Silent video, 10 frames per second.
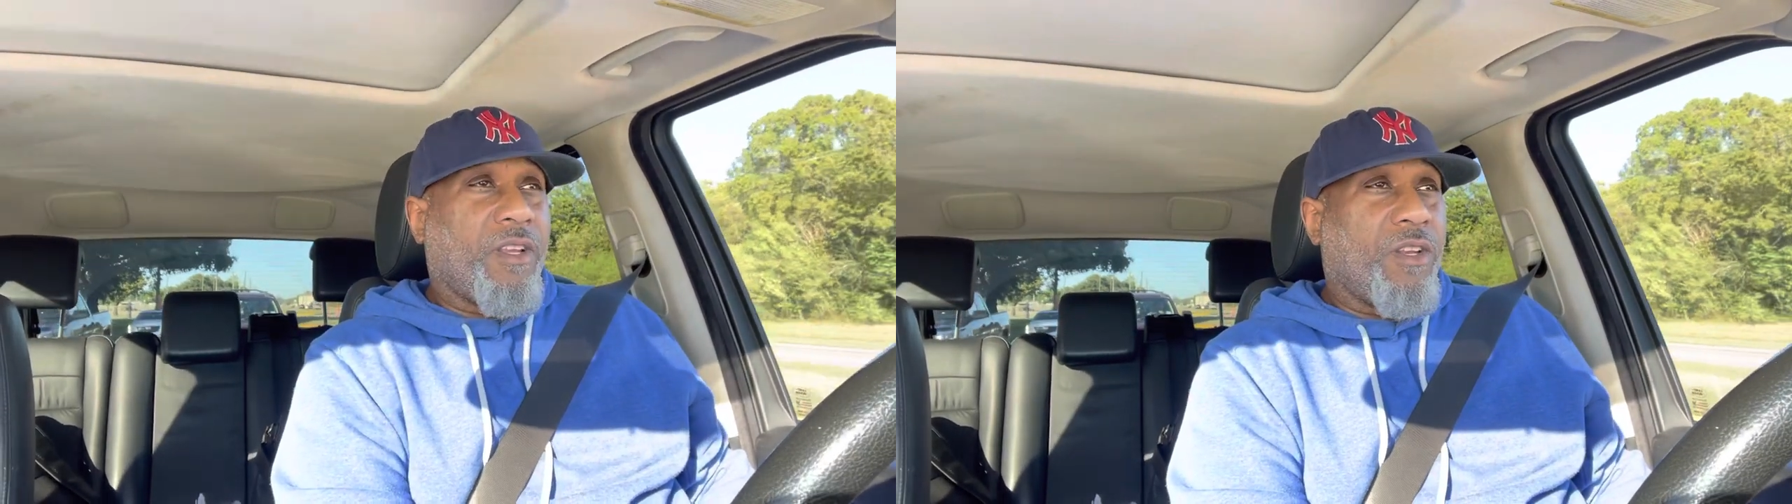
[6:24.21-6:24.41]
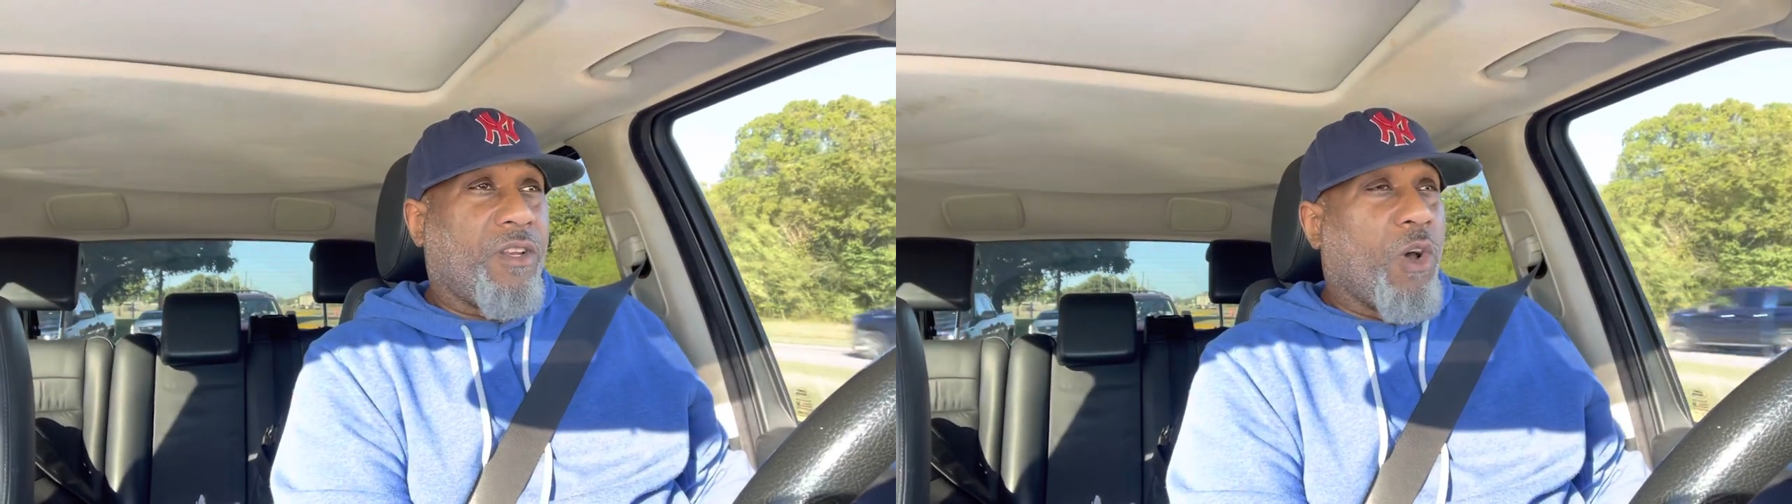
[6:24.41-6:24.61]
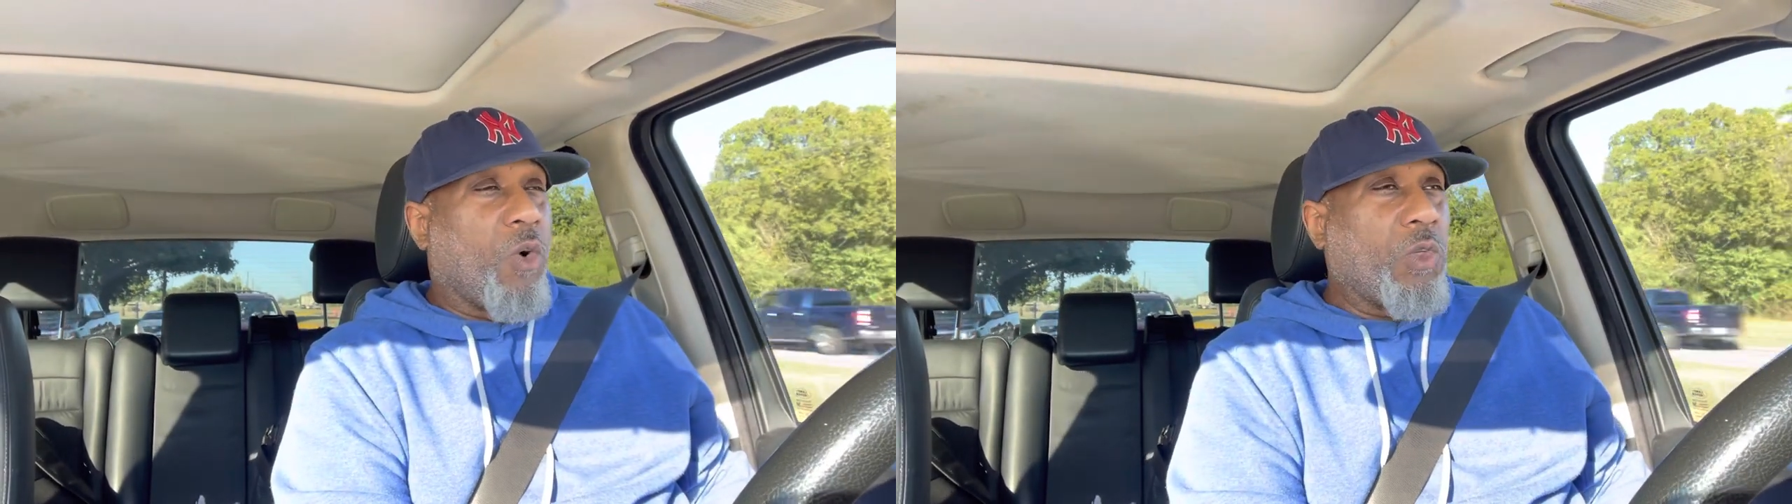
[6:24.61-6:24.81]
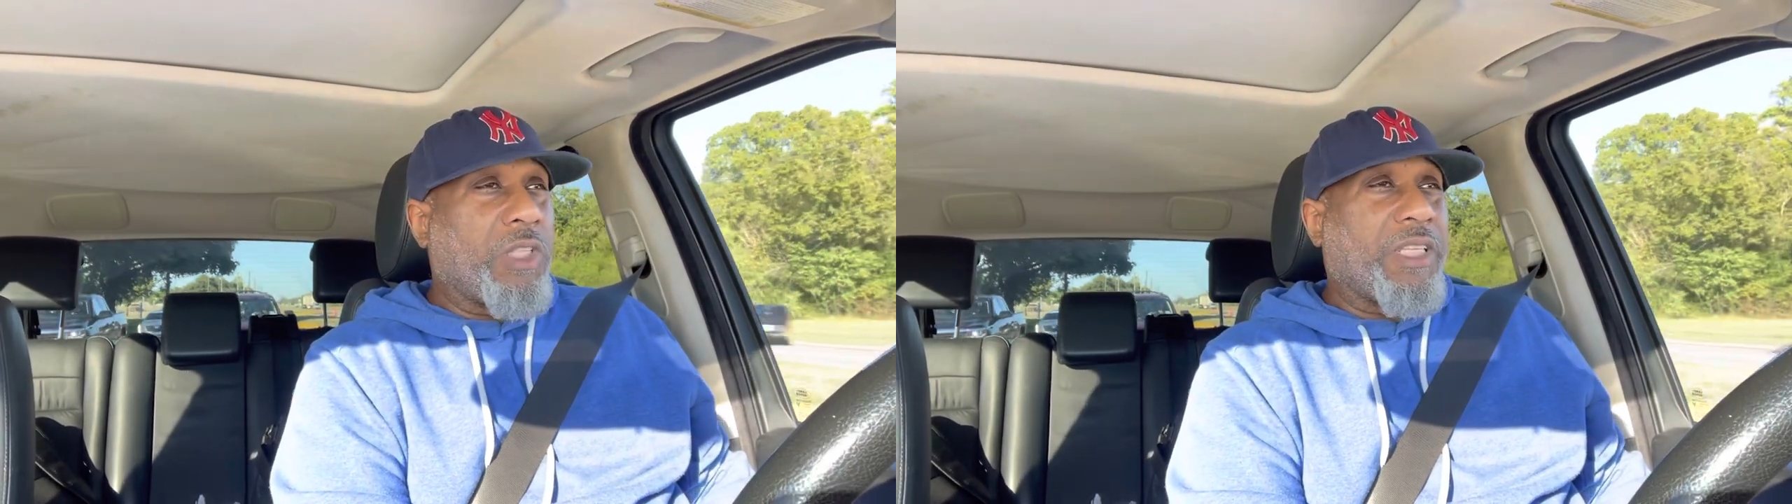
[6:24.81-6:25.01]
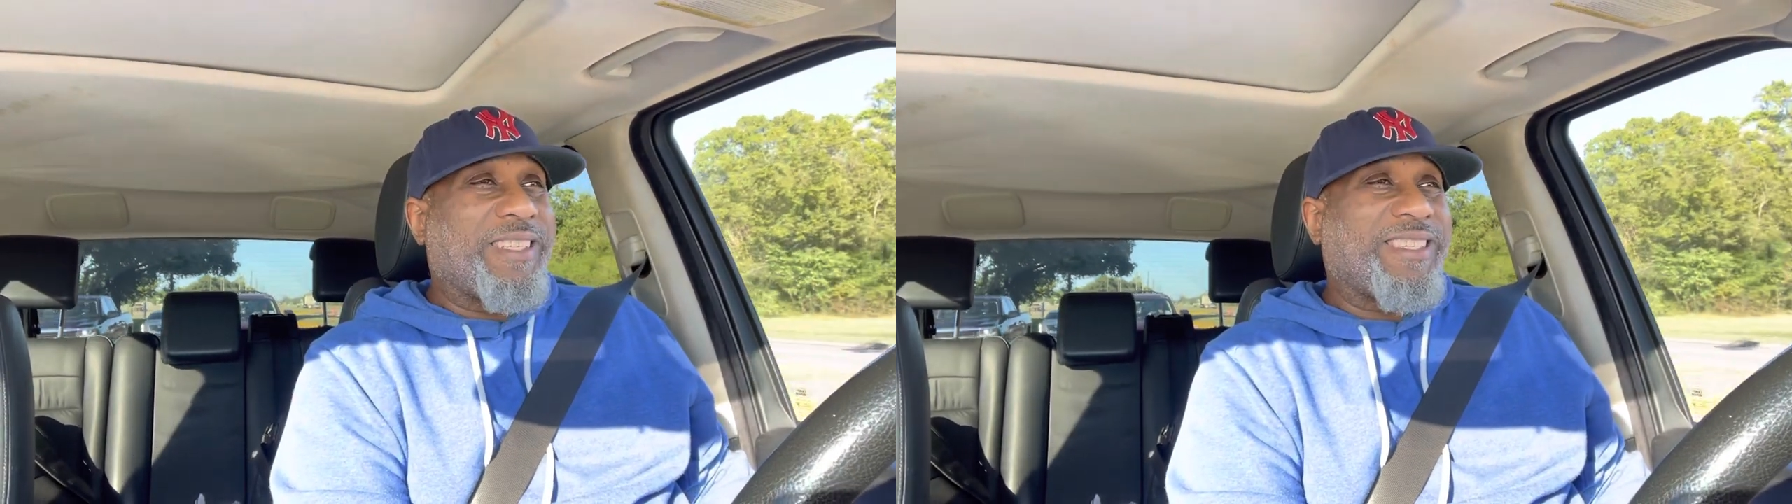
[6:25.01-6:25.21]
knows
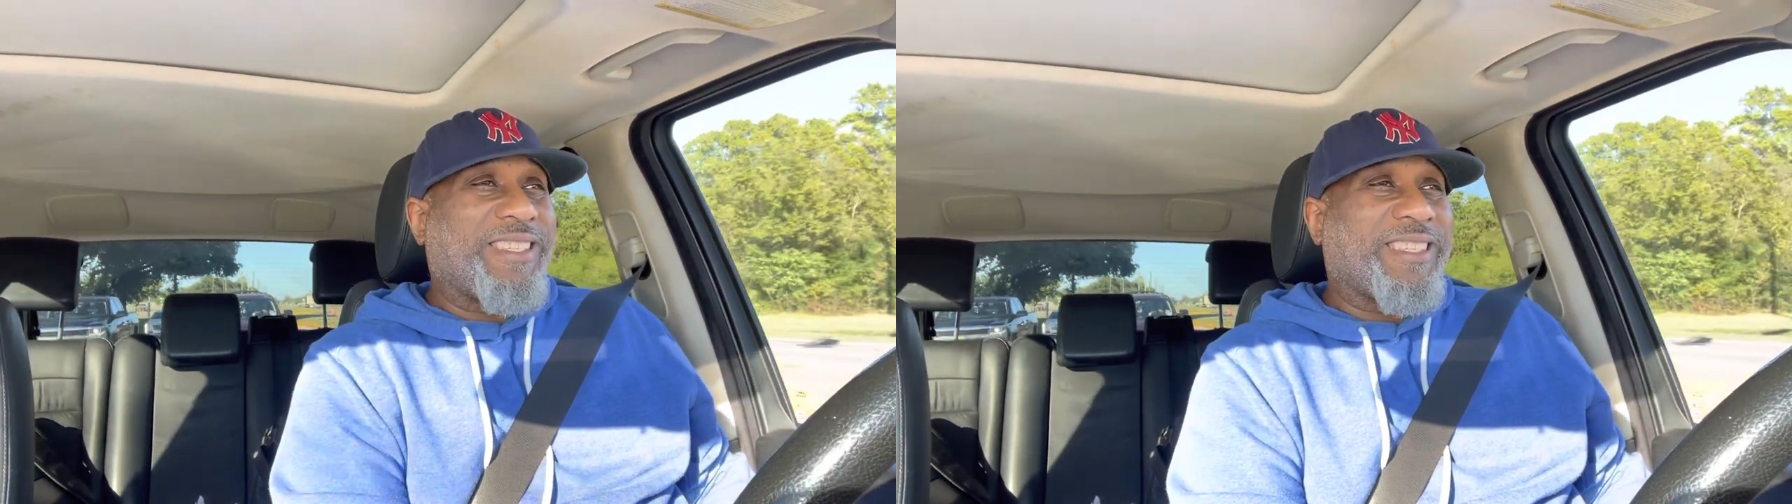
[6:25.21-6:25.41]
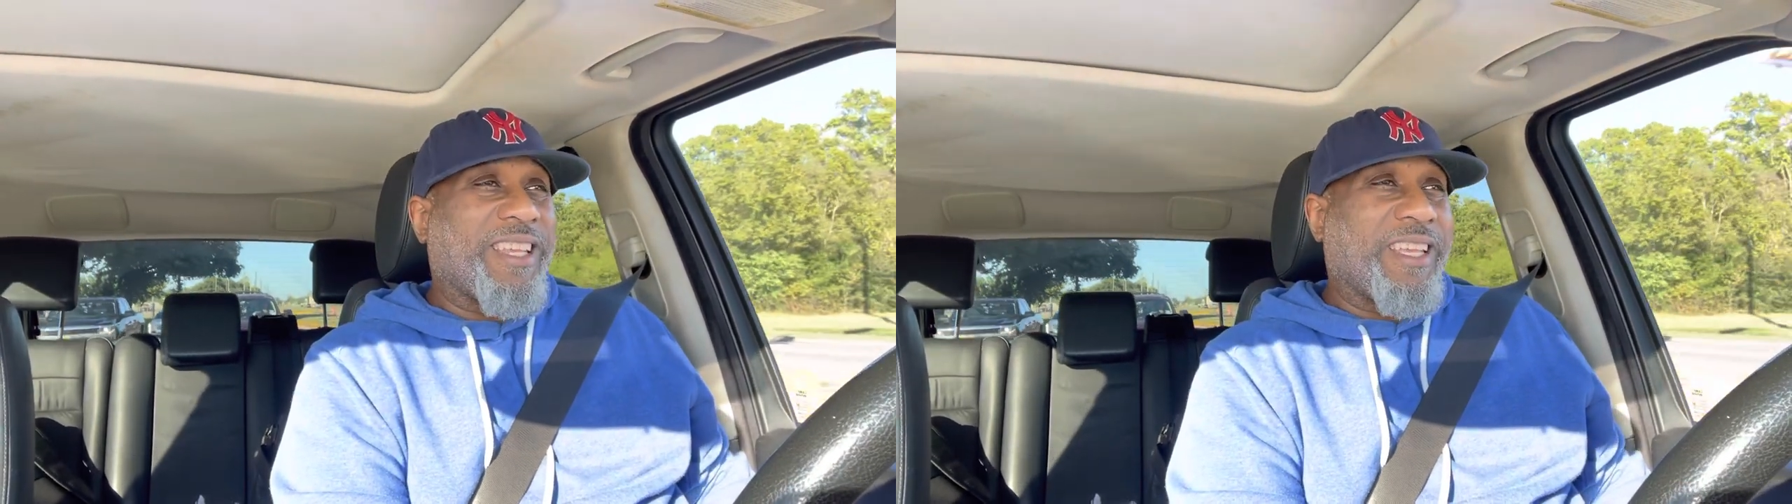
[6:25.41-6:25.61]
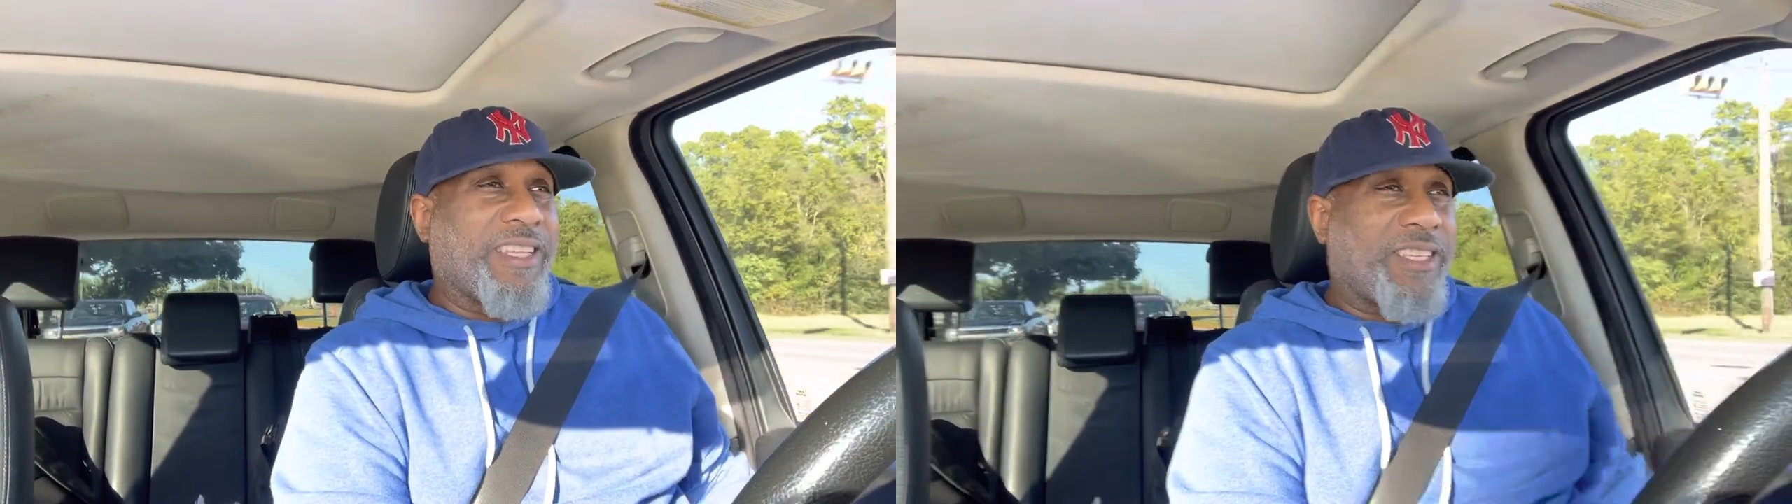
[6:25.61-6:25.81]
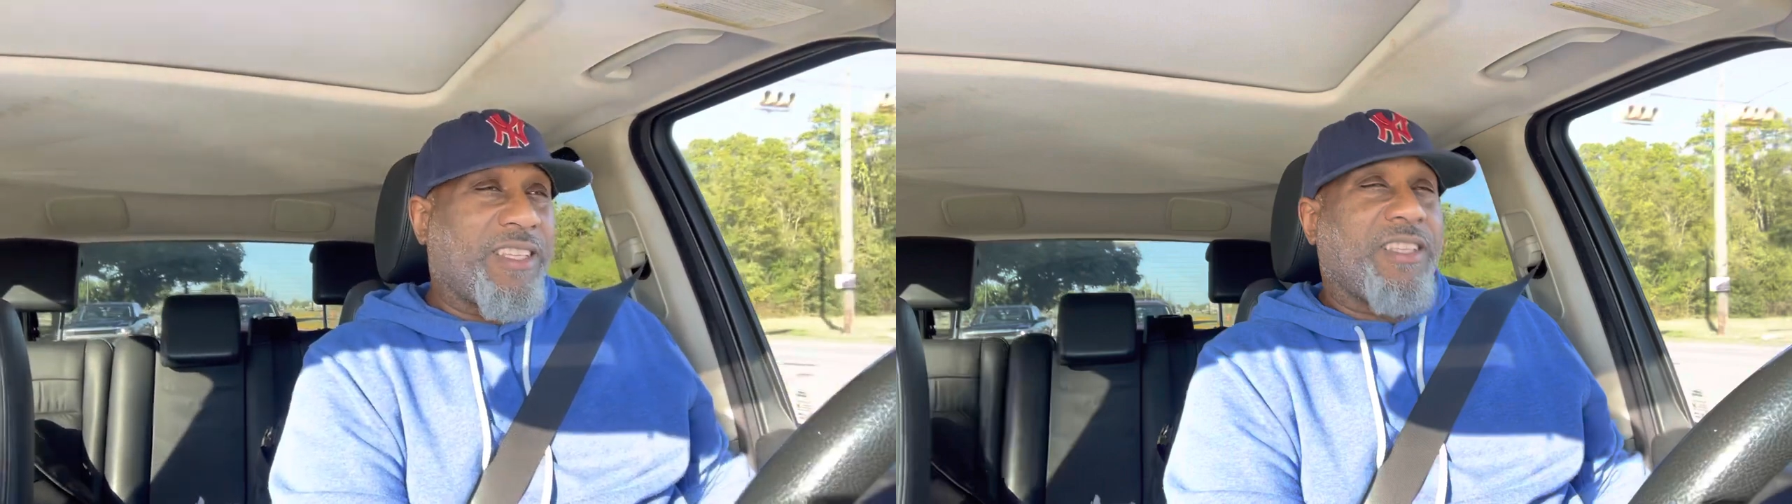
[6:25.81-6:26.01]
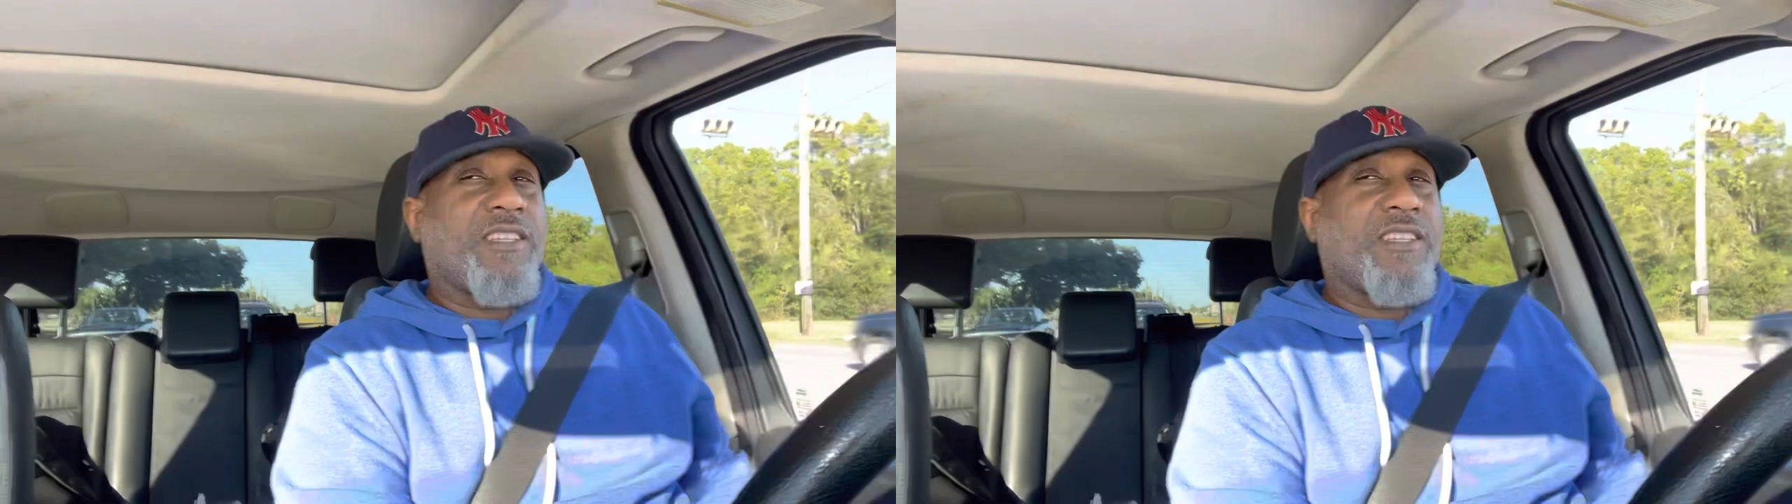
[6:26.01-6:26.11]
the distinct